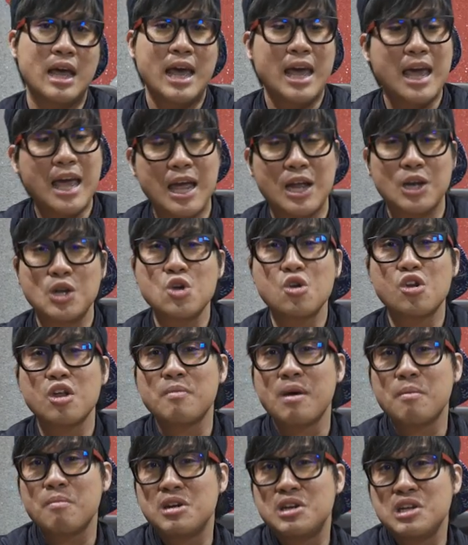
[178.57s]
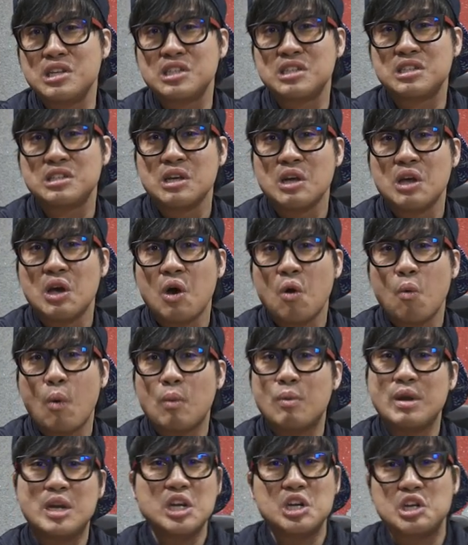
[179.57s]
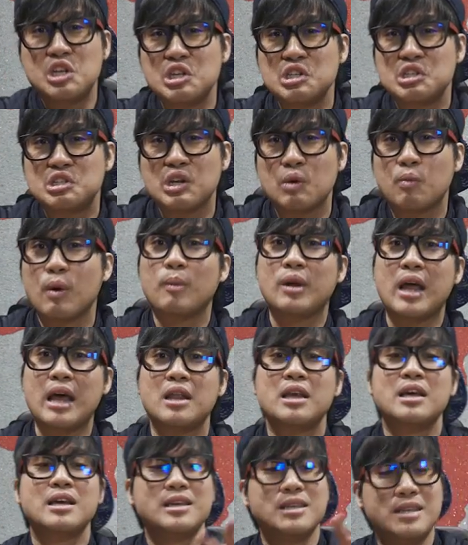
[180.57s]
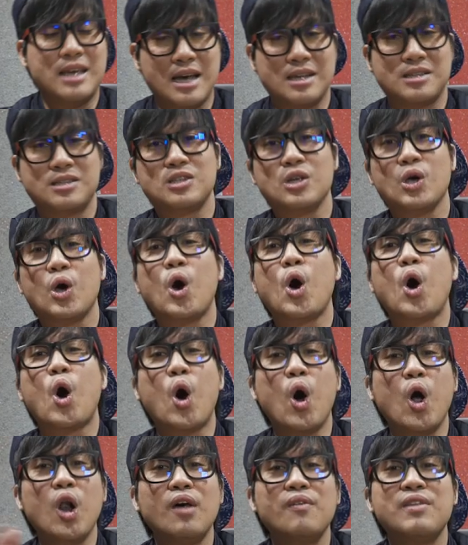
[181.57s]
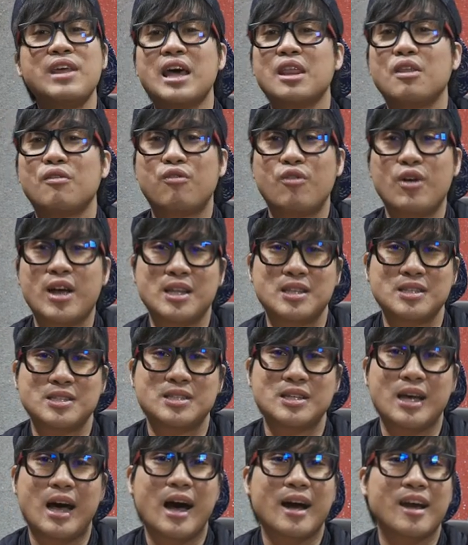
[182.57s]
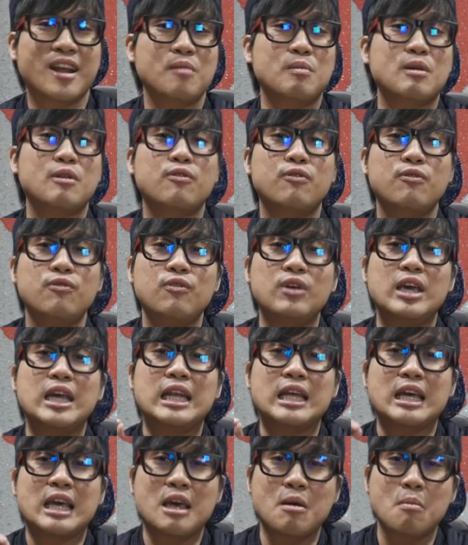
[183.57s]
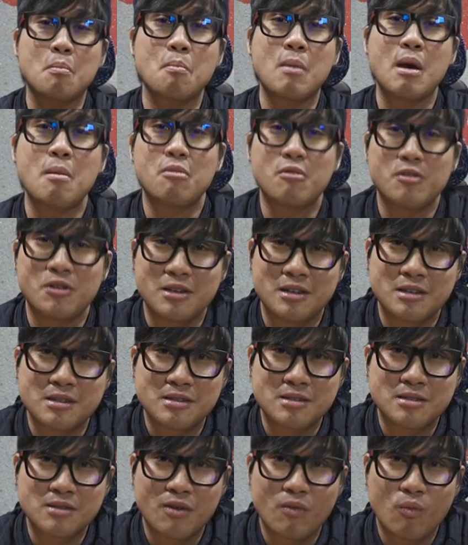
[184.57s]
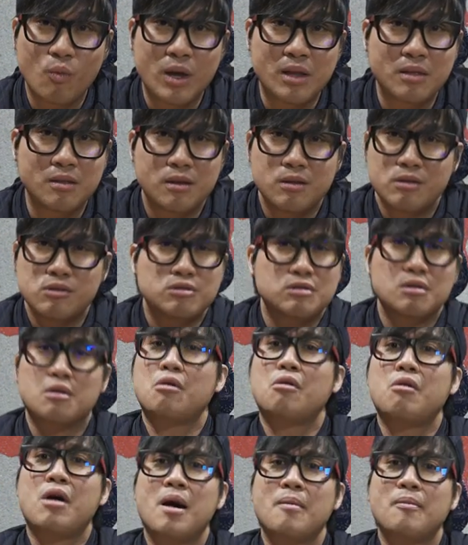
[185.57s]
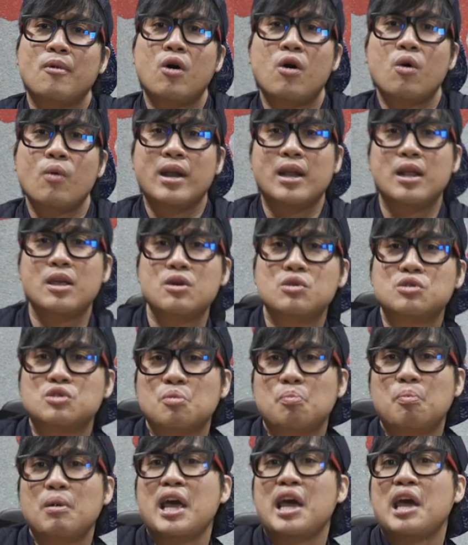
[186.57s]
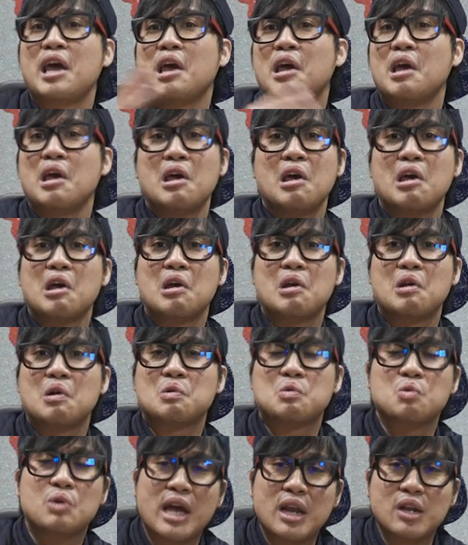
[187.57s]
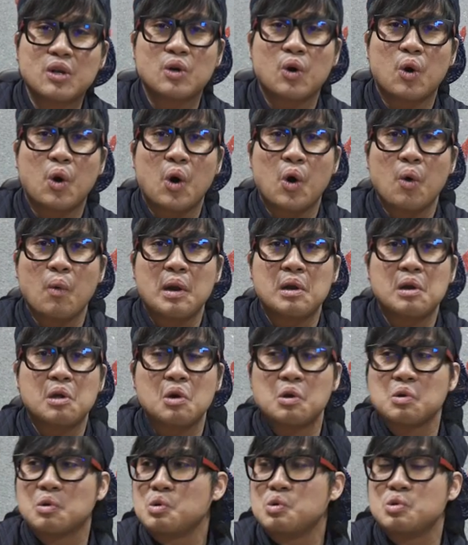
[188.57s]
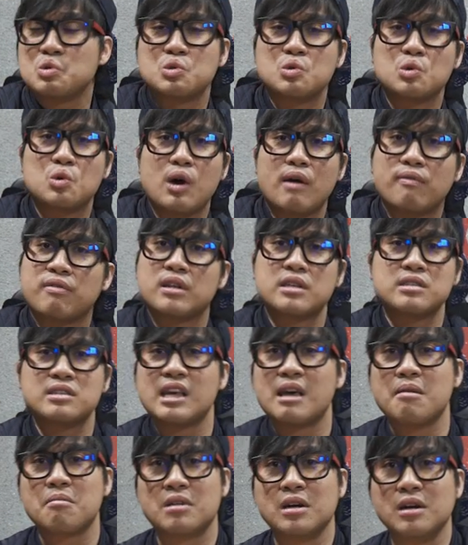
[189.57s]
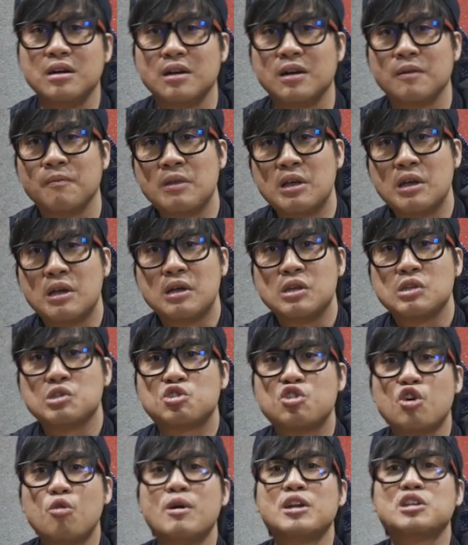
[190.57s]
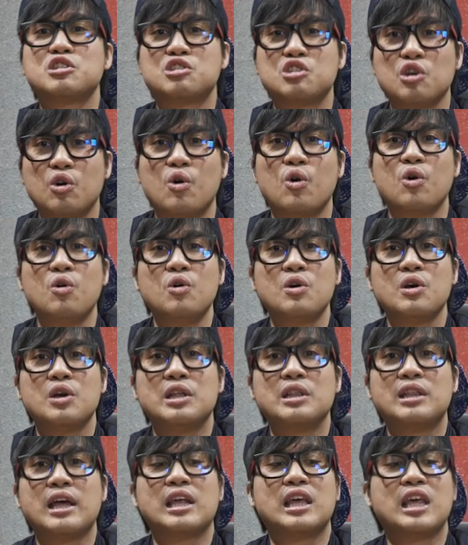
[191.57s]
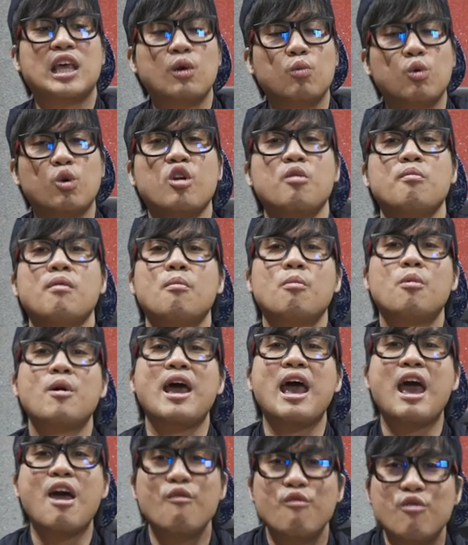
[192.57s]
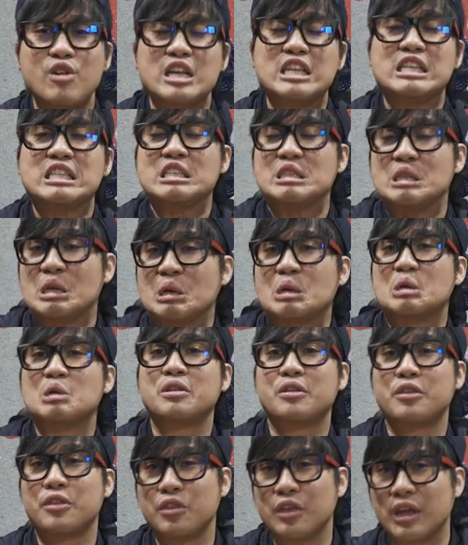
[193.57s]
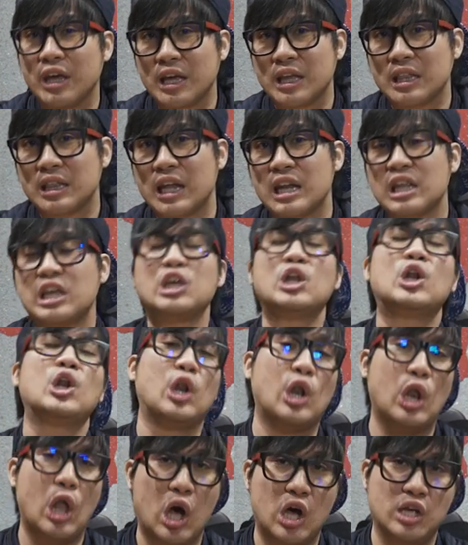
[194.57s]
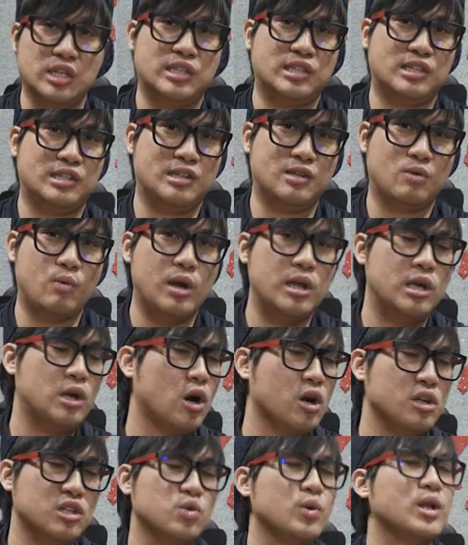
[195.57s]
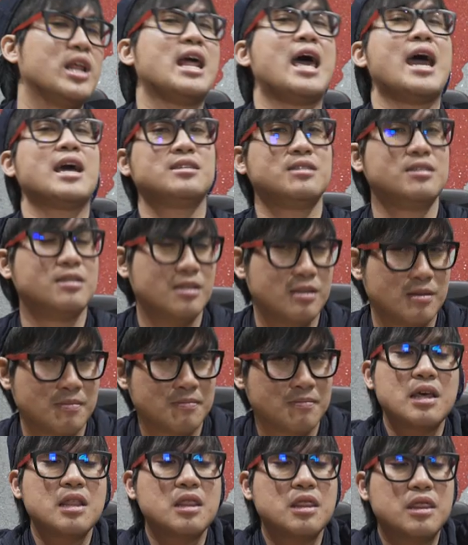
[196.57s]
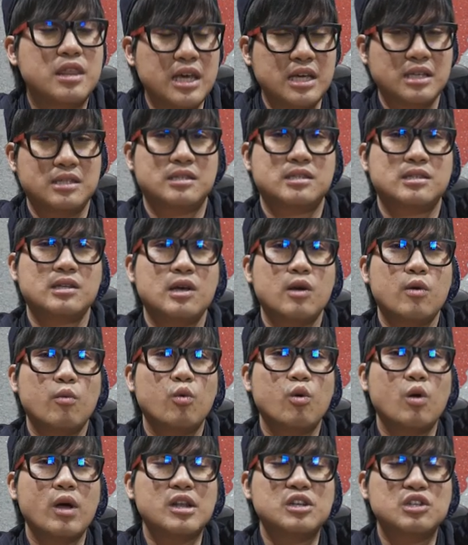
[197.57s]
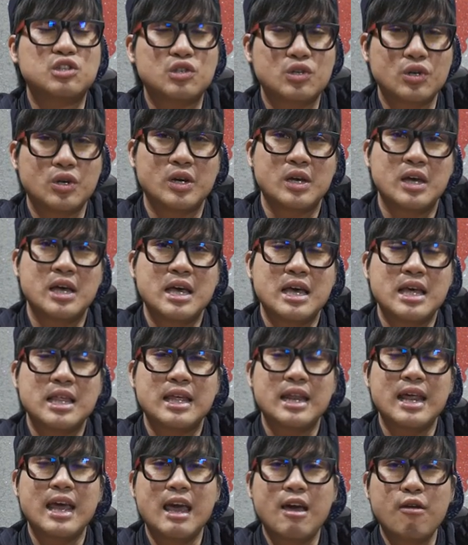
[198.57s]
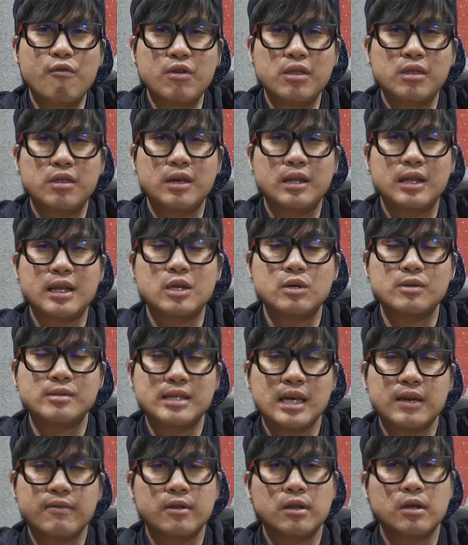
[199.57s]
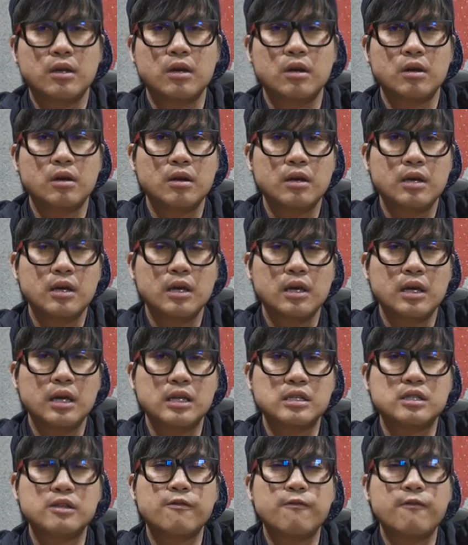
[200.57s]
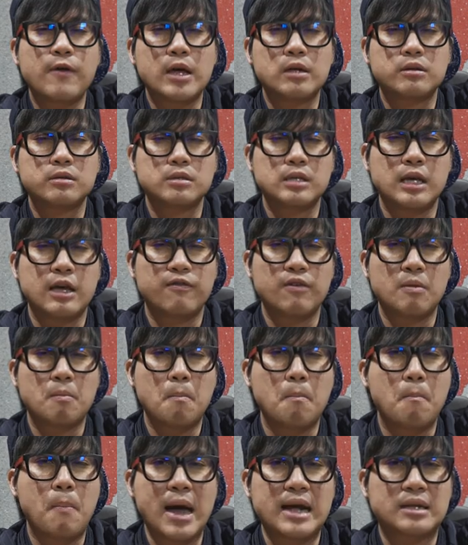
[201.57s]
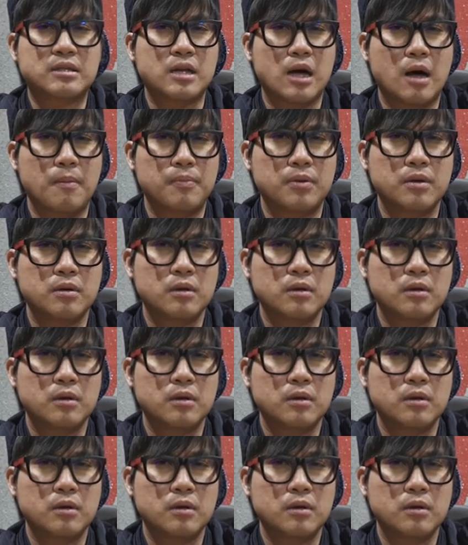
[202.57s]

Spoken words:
Hey, do you remember this? When we did this and what was that? Yes. All of the other friends are going to be feeding him memories of when they used to grow up, or when they used to play, you know, together, or when they all used to go after the same girl. So much so that he will remember every single thing that he lost when he got into an accident. This will ensure that everything that you save in here is fail-safe and backed up.